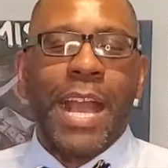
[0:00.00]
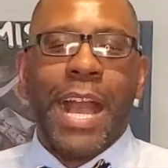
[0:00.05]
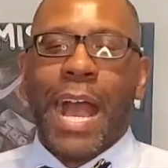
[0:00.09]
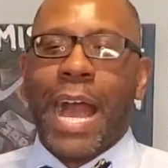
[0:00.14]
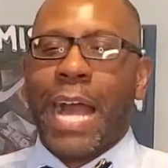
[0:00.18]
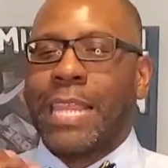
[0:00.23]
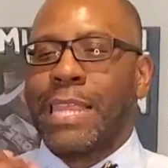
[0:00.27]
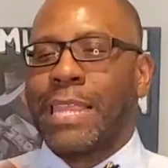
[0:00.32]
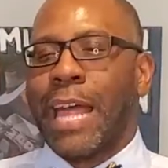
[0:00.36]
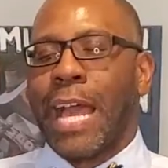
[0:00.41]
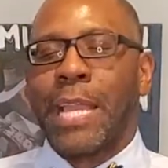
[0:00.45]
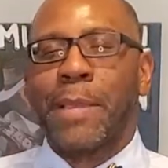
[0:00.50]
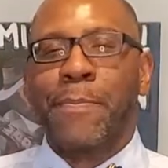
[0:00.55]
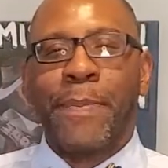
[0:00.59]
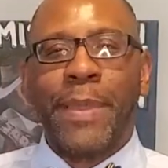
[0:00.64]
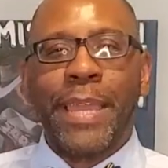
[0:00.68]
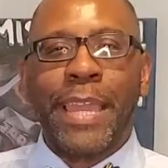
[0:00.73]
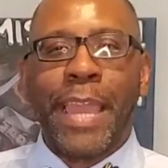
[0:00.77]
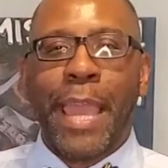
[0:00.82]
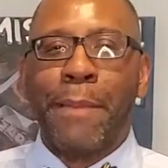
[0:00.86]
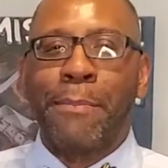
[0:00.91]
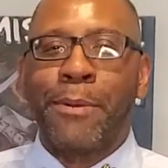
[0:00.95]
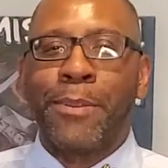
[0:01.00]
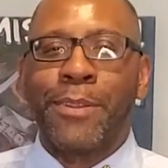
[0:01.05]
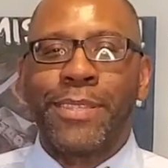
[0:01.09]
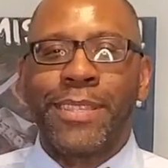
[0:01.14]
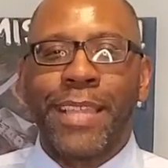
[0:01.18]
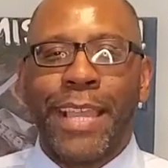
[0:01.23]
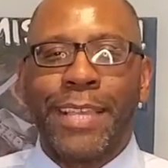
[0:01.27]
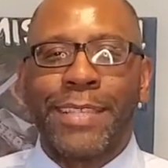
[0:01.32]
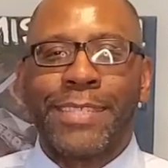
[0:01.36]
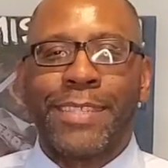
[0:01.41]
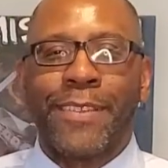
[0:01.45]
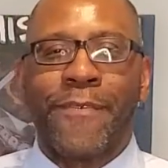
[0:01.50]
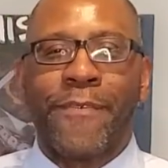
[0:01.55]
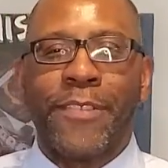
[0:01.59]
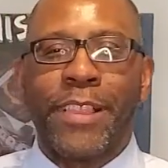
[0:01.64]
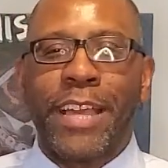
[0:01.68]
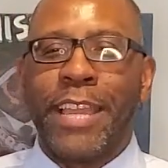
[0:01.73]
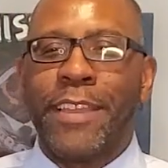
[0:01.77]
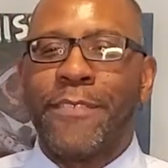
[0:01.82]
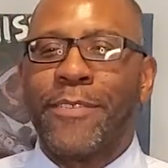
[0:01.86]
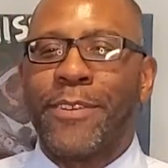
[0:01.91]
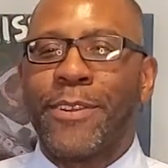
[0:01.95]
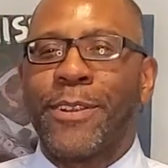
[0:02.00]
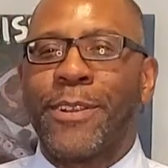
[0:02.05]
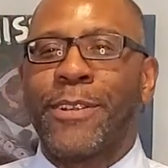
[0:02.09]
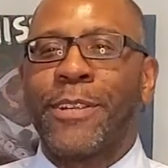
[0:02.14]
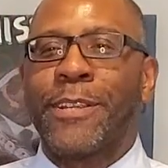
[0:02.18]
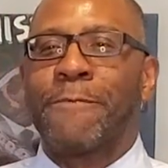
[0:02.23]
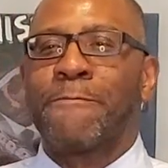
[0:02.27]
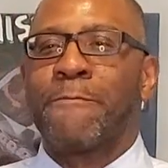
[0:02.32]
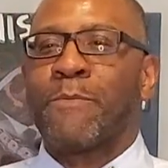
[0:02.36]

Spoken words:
I like being able to taste the flavor.